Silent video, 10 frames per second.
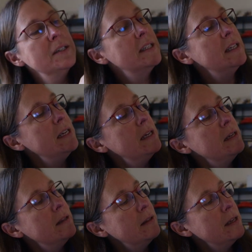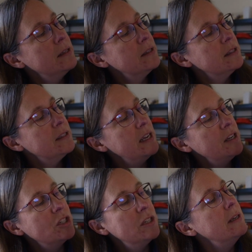see here that there's a
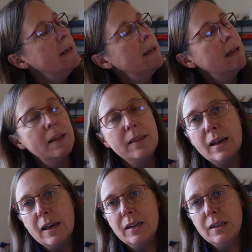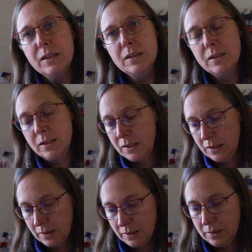section, and that is
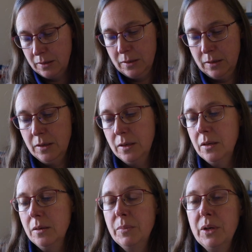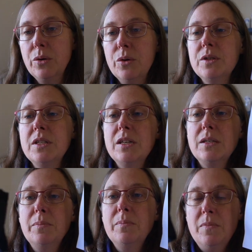because there's
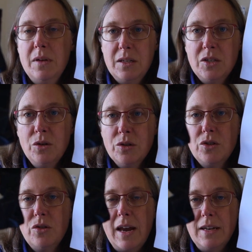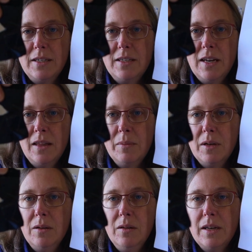a, it's not straight down the
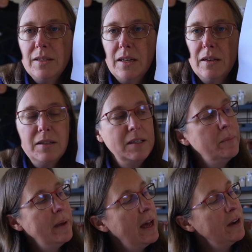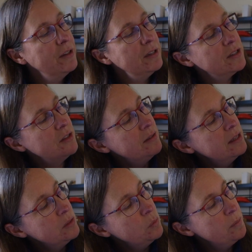middle, there's a dip out of it, so
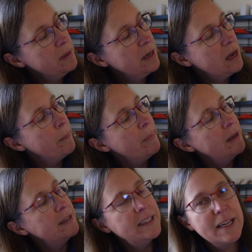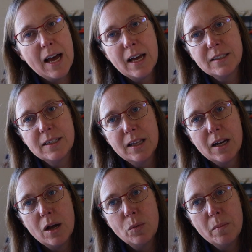this will become a dart that
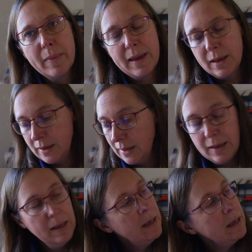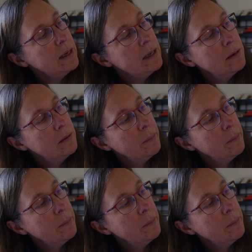I will make in